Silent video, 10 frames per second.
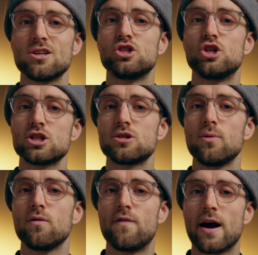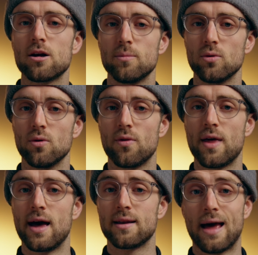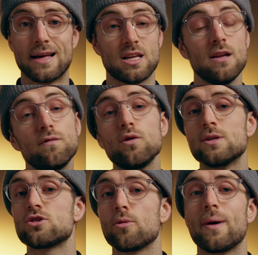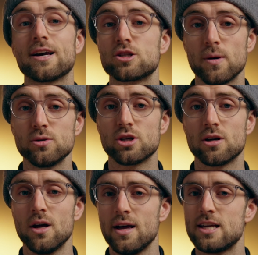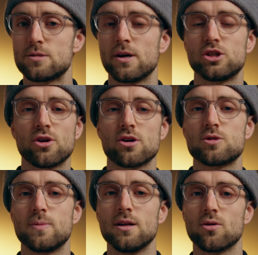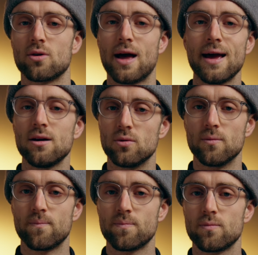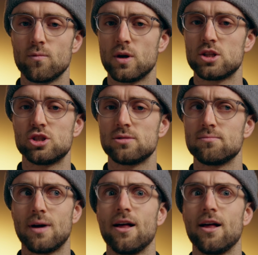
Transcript: adjustable variable that has influence on my exposure is my shutter speed or angle, which I